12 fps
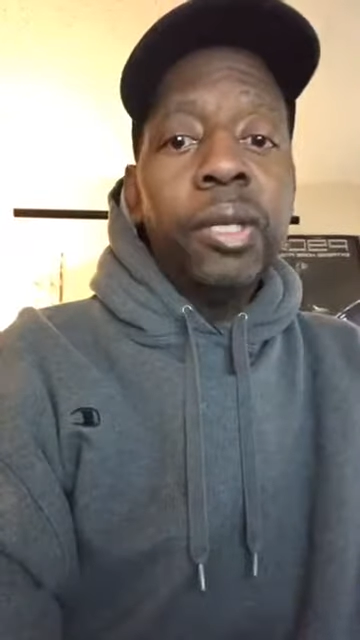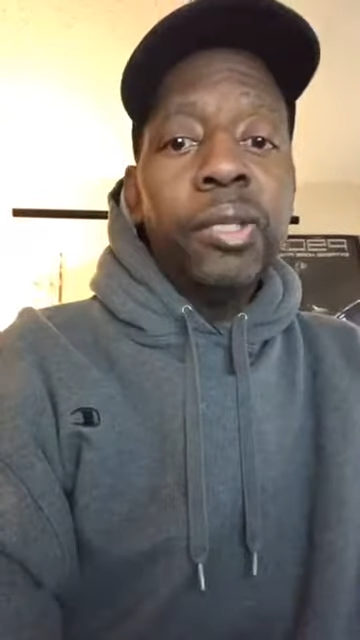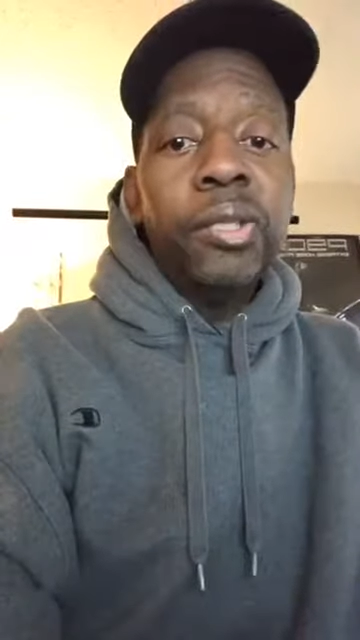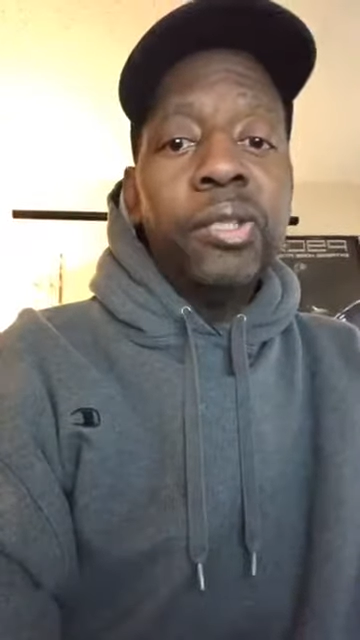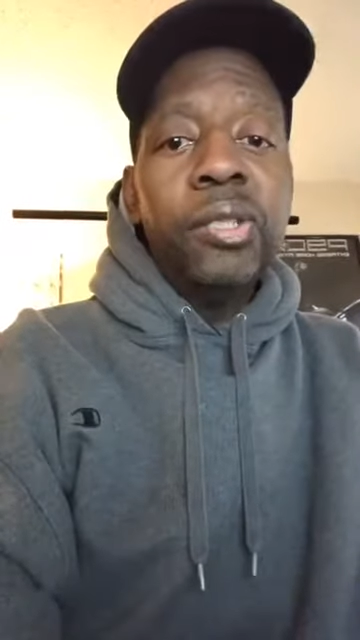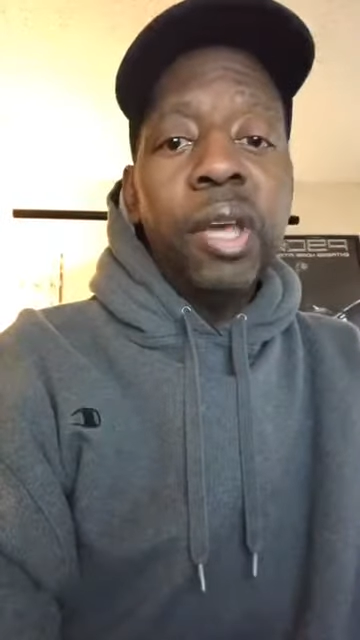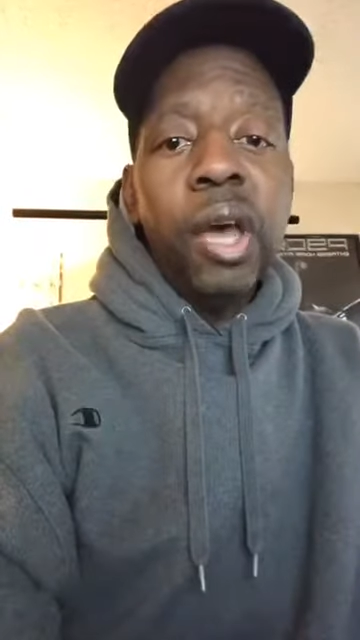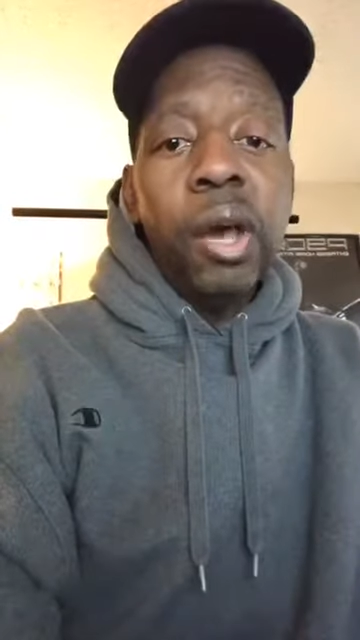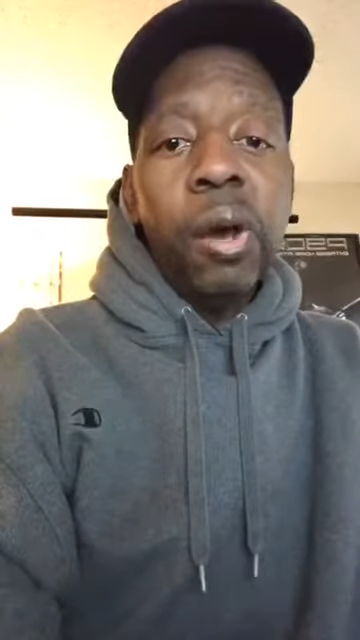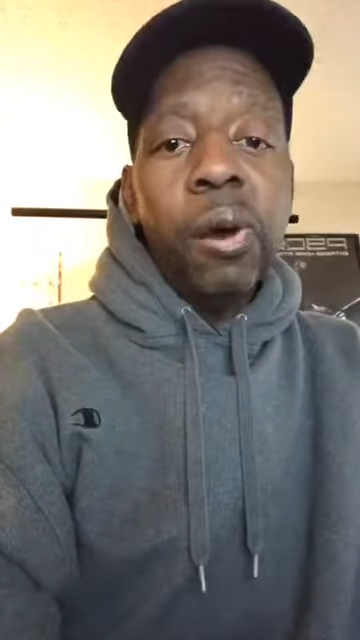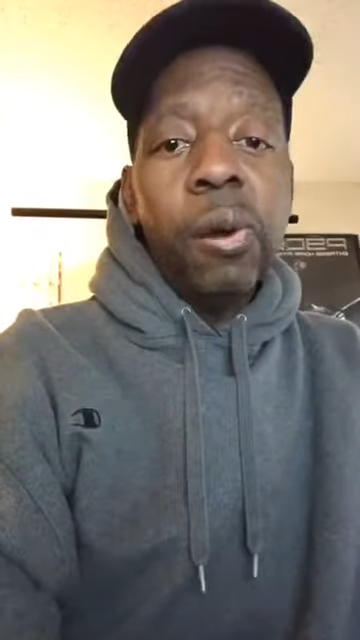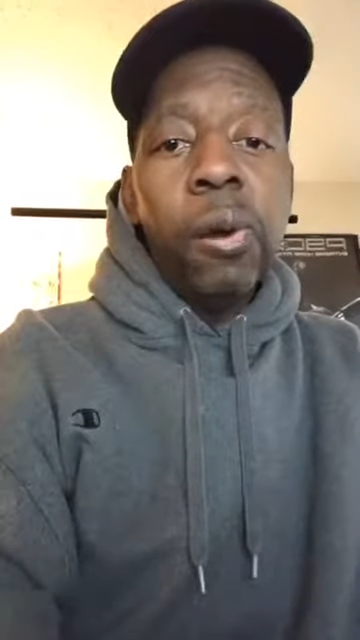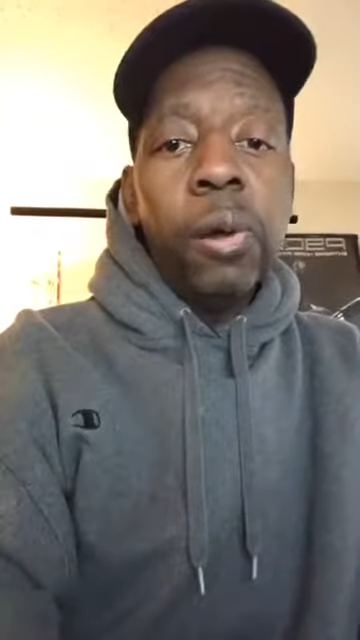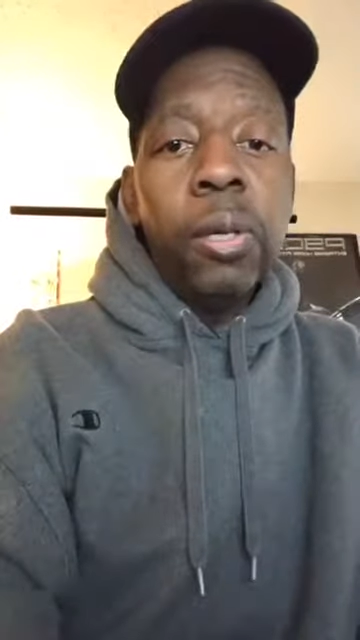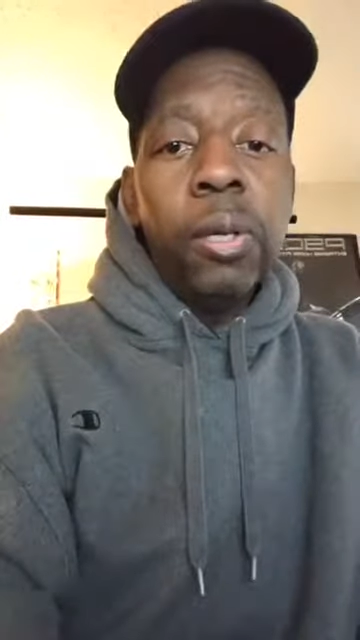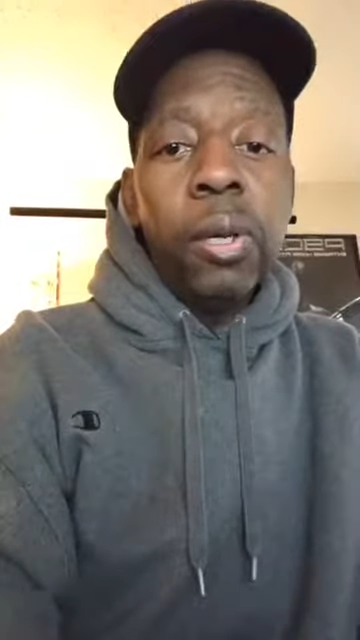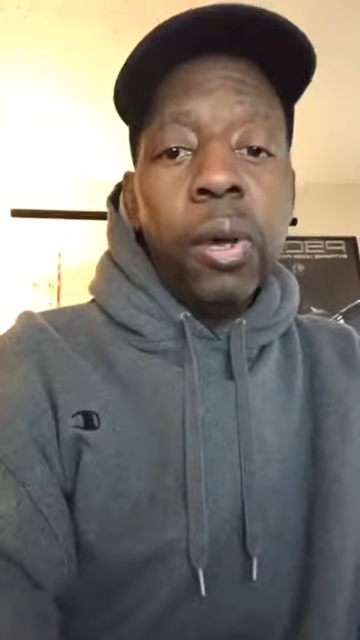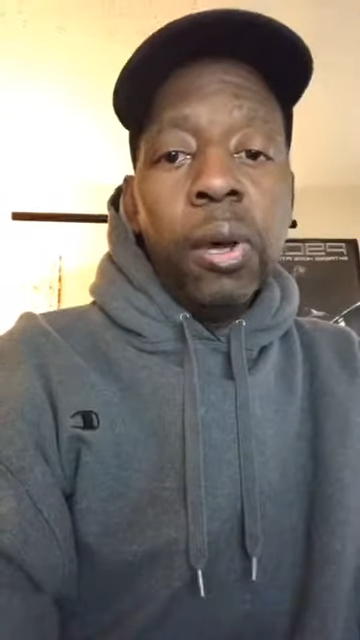So
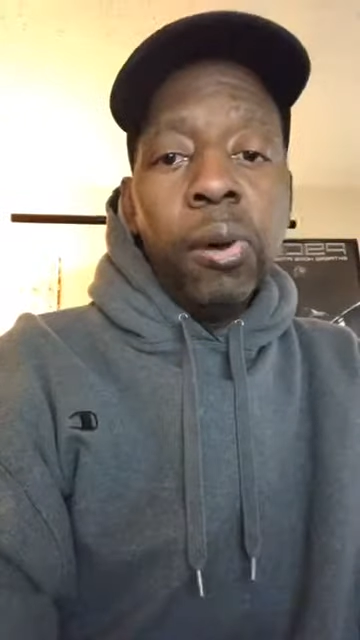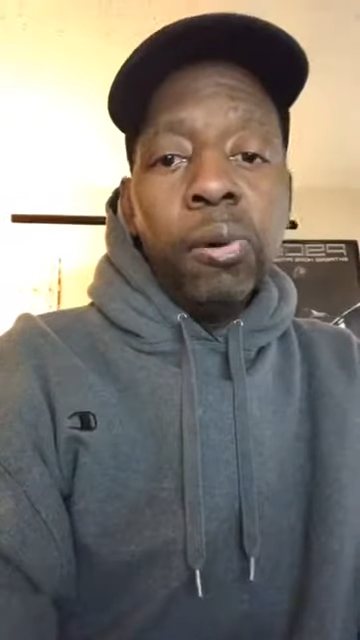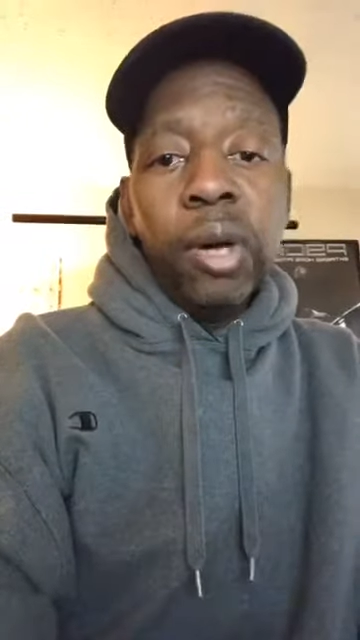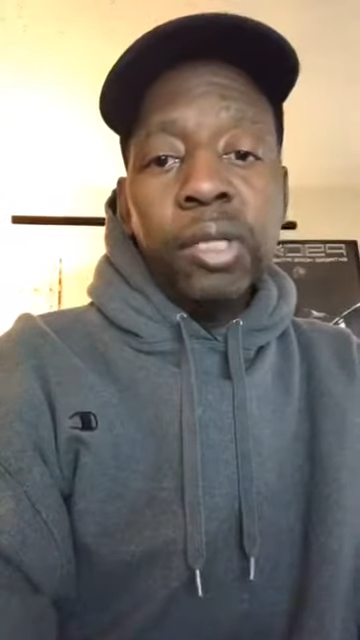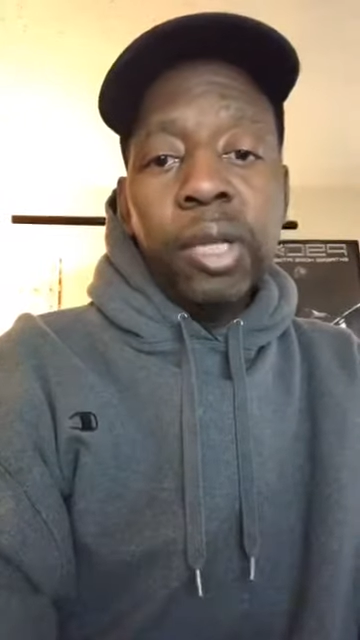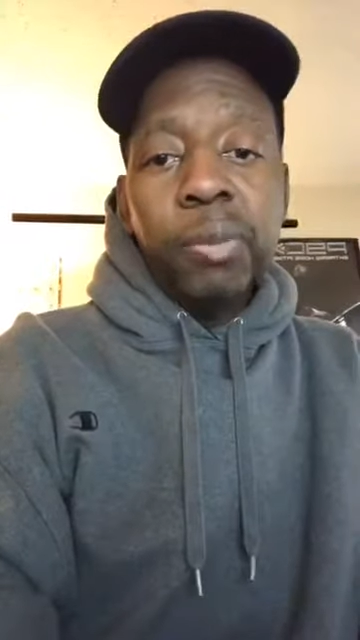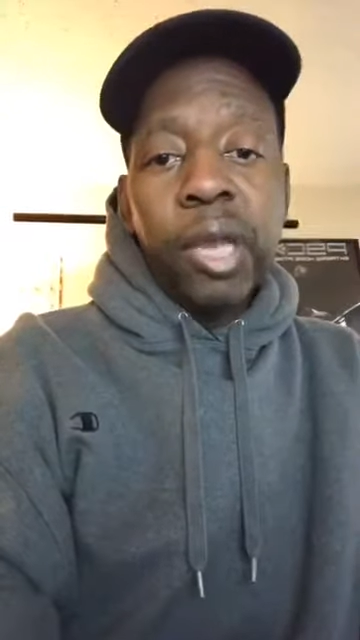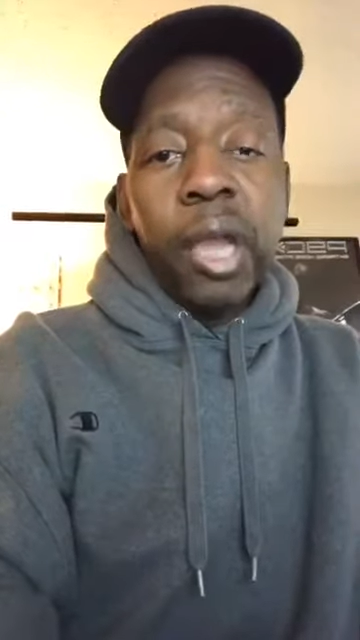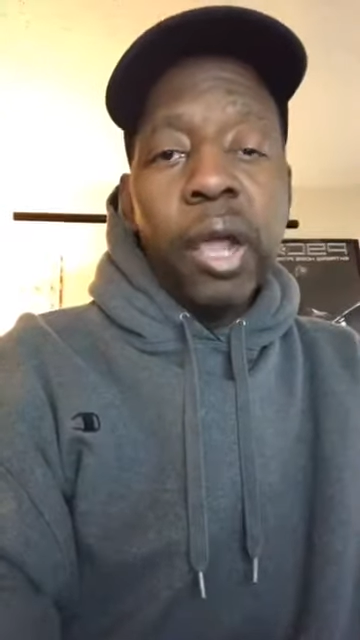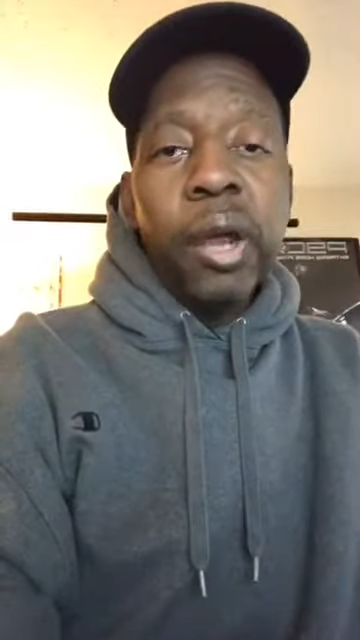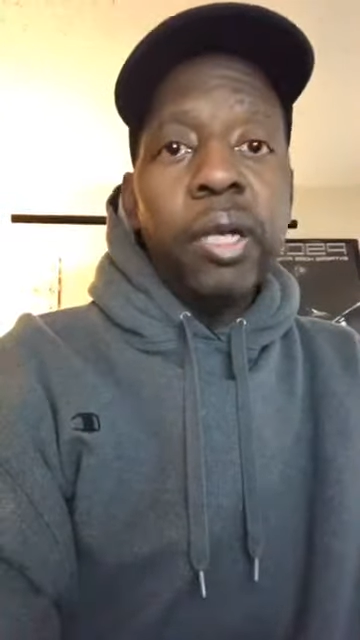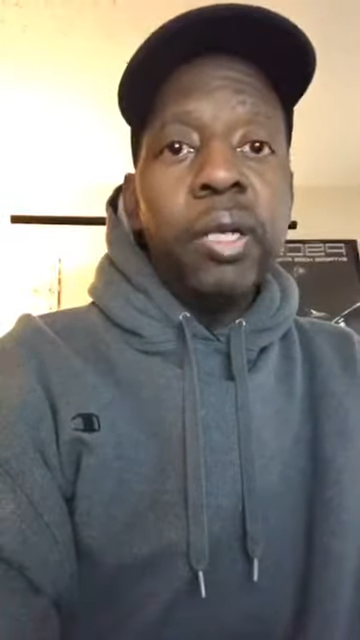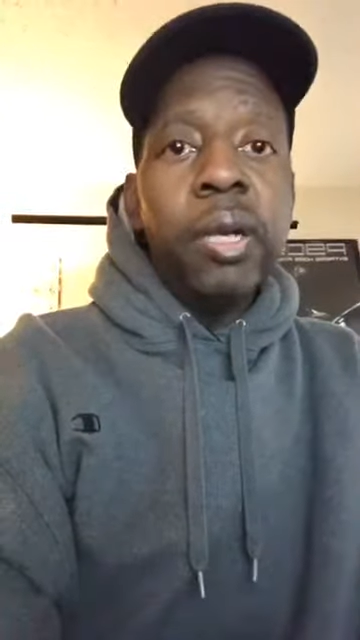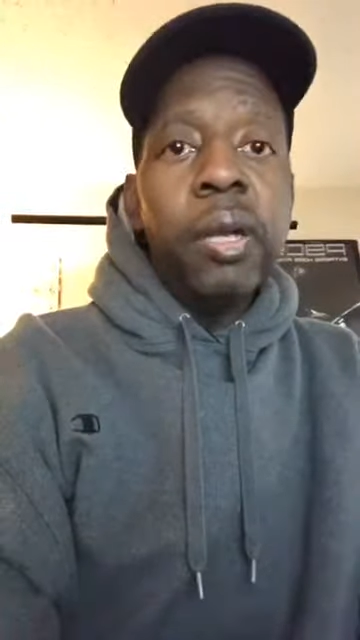what's up, Karen?